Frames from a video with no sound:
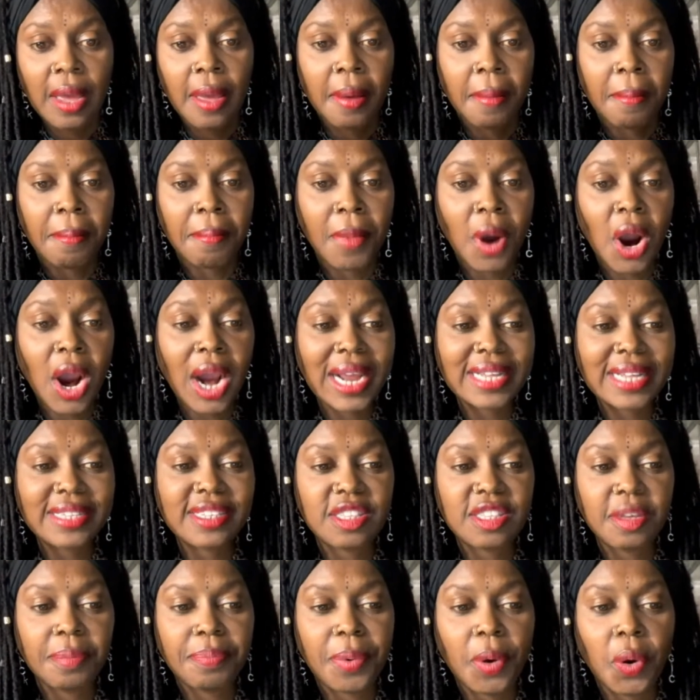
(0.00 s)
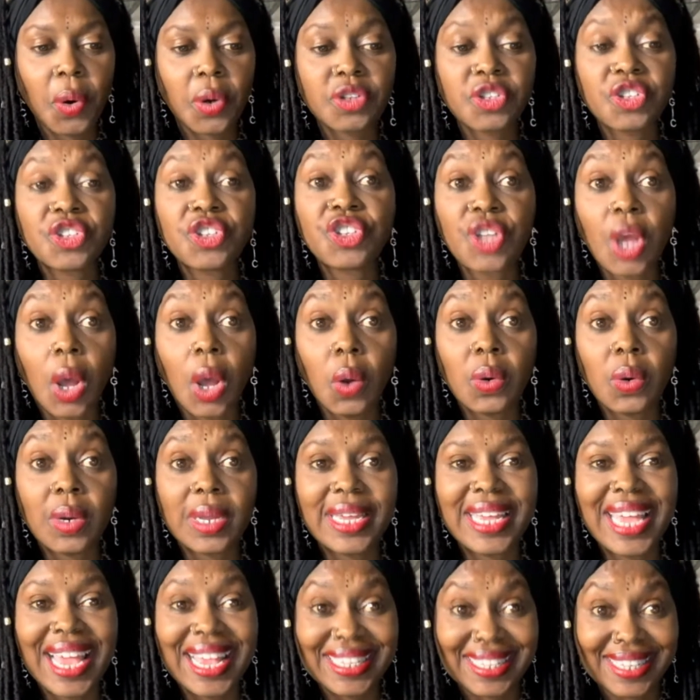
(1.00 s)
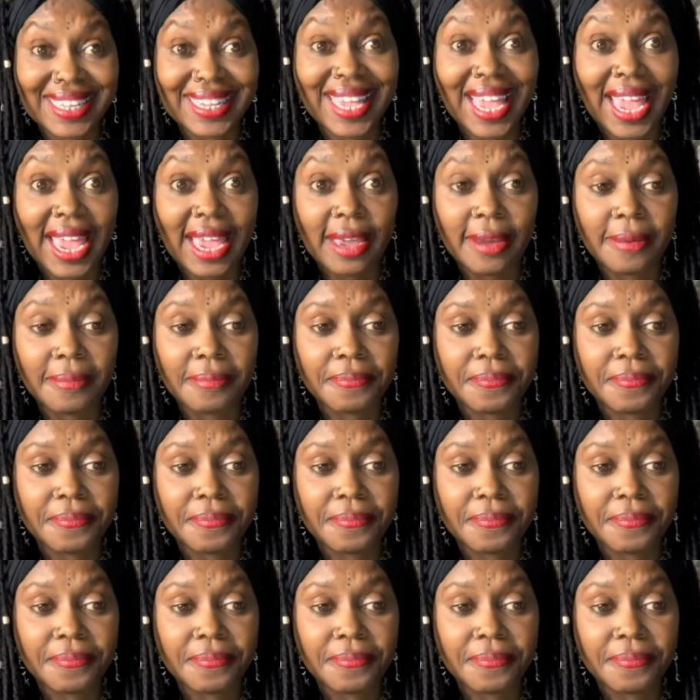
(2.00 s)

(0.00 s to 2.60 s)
markets the board solely as a game.